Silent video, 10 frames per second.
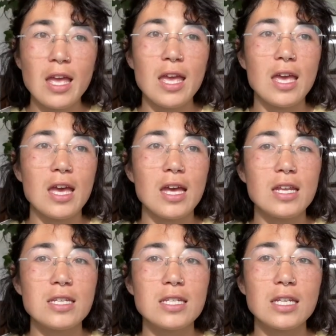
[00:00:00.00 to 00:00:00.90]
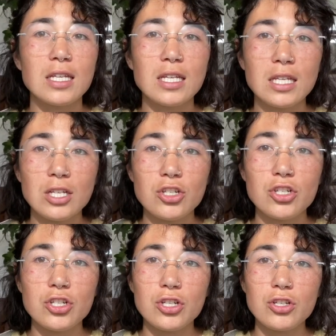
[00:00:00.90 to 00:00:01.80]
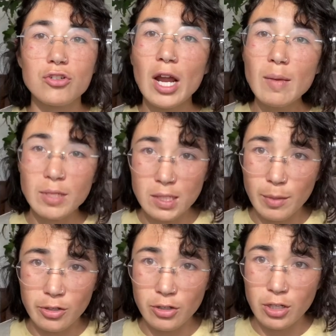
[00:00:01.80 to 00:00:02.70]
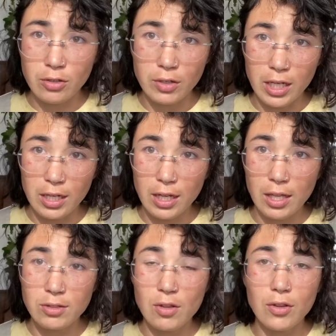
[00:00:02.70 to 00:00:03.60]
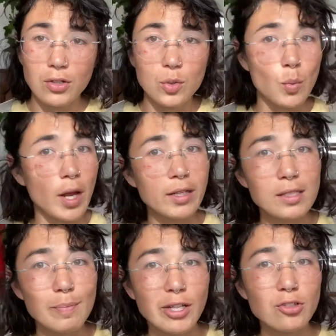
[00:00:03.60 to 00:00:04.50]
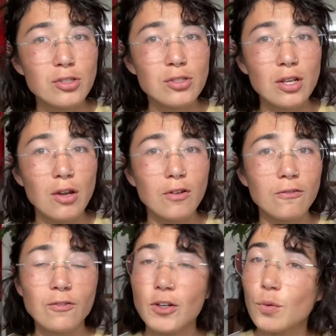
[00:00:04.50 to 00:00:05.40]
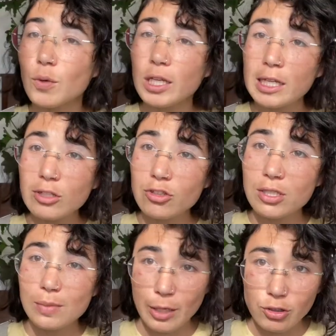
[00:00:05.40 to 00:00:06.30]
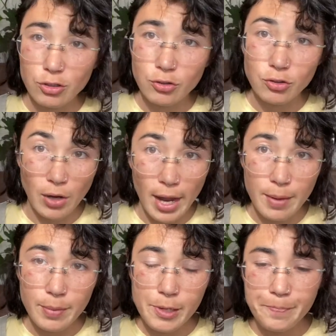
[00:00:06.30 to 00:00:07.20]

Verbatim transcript: and each tribe is special and unique. And so there's one special stone for each special tribe.